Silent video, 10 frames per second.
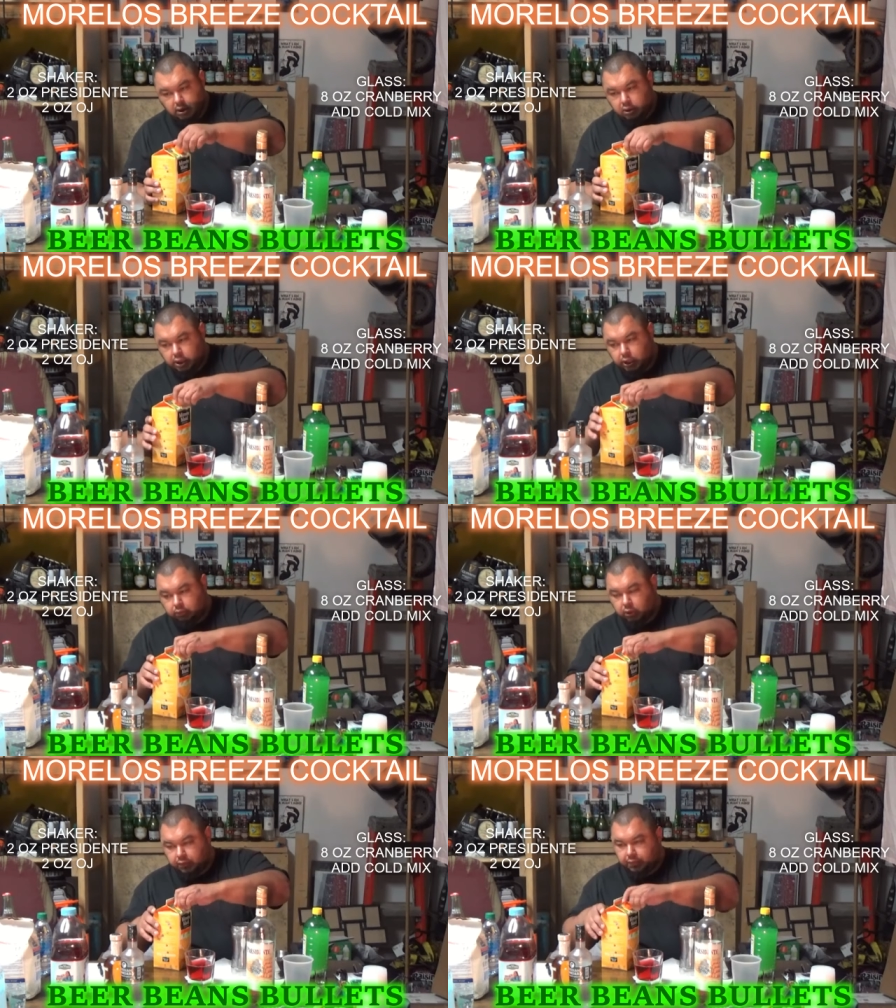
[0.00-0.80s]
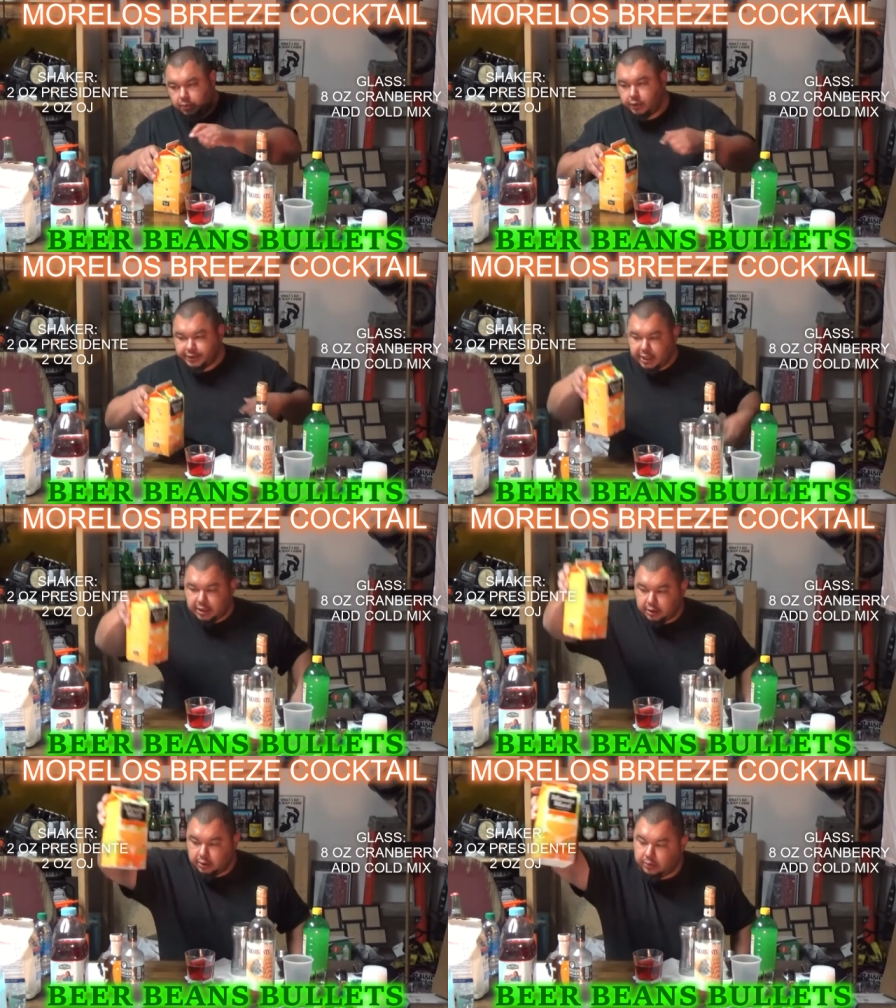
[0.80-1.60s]
Neither one of them were
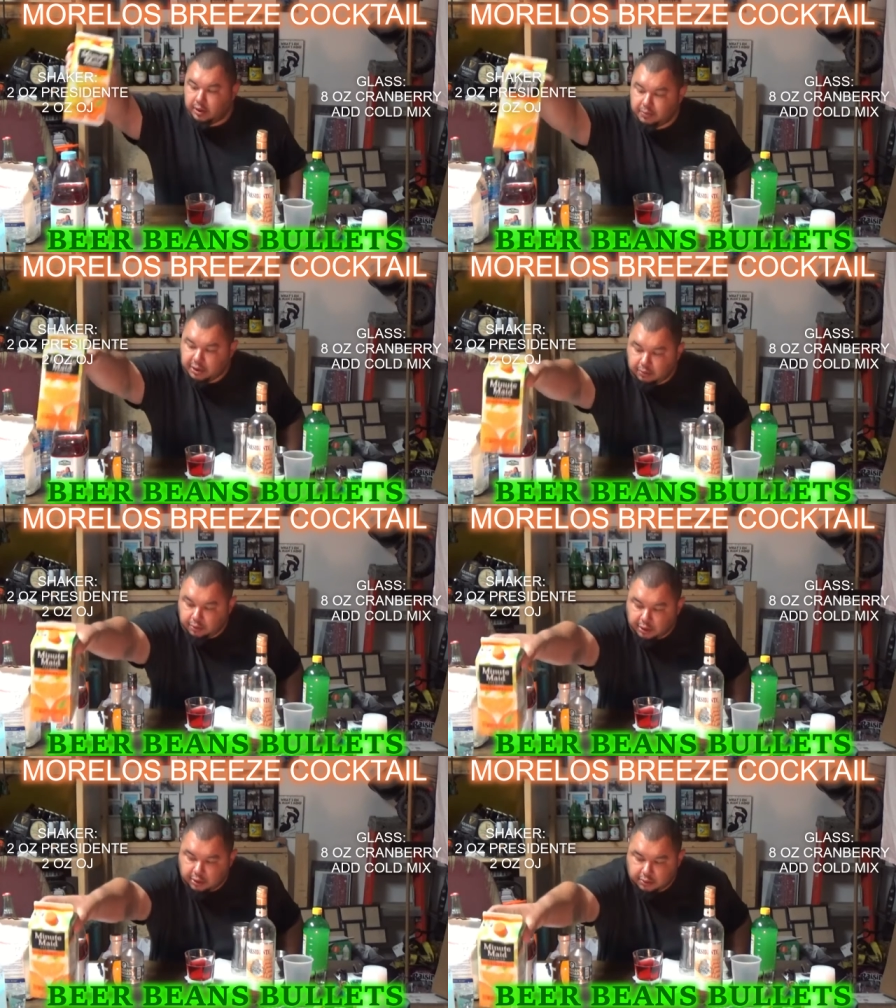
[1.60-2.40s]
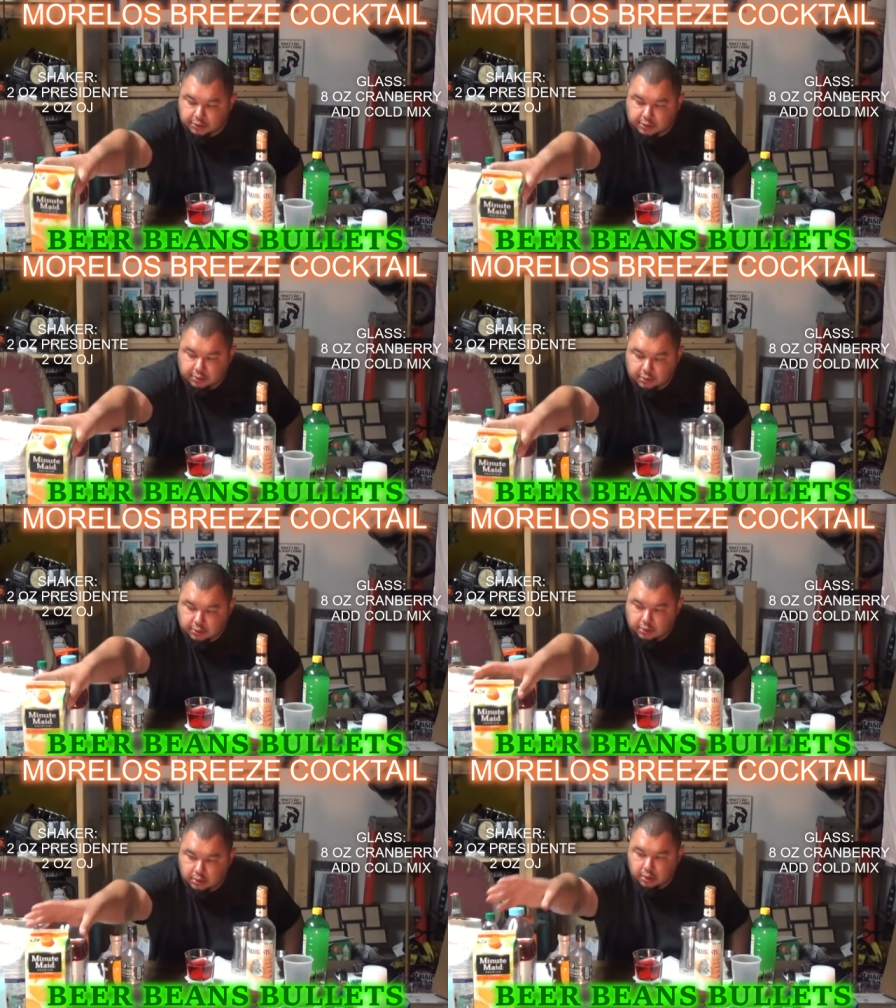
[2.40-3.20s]
exactly to the rim, but they were pretty close.
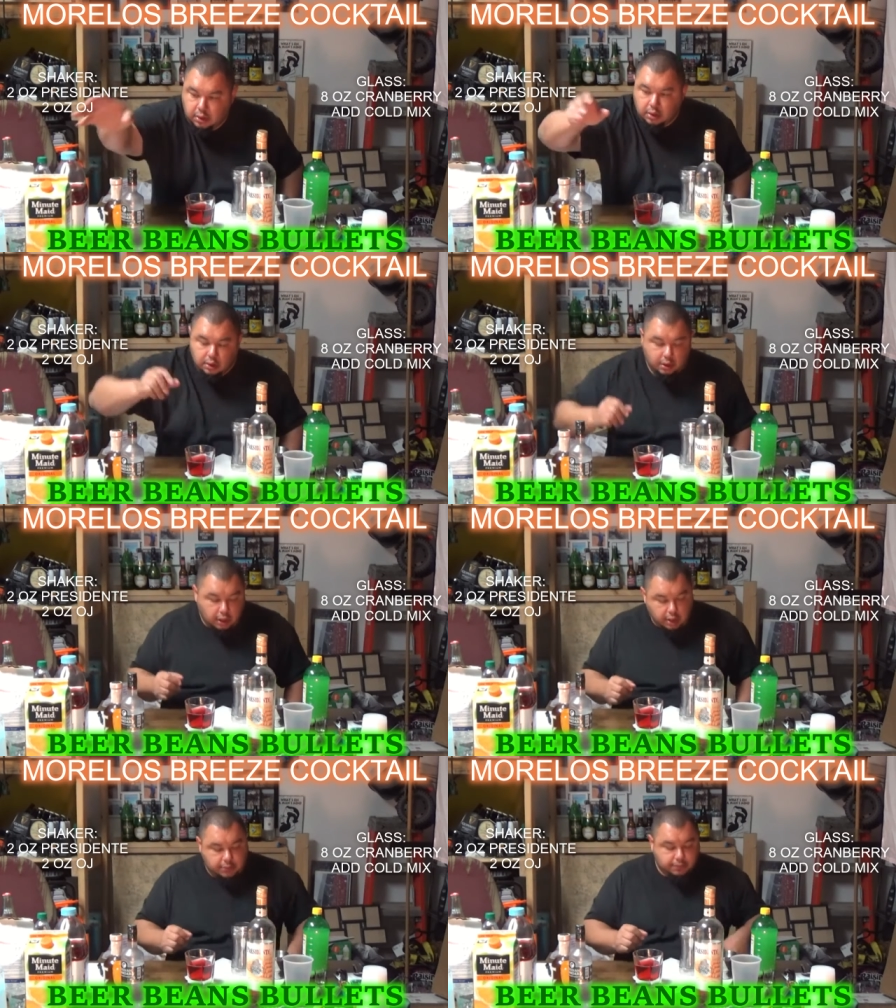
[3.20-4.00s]
Alright.